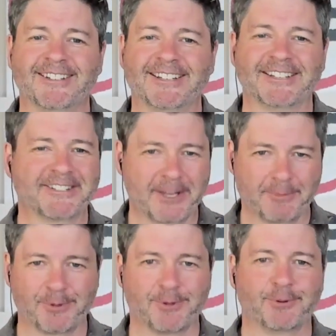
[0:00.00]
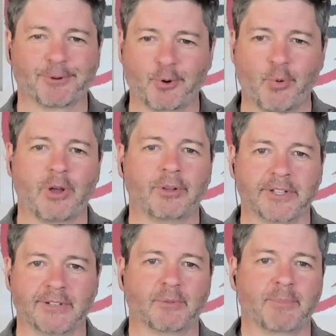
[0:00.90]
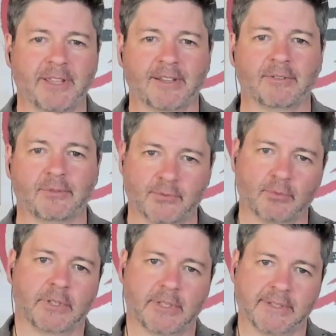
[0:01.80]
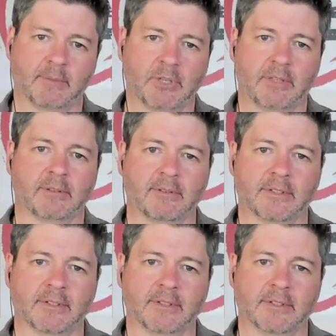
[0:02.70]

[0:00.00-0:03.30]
an example or quality of a man who's really exhibiting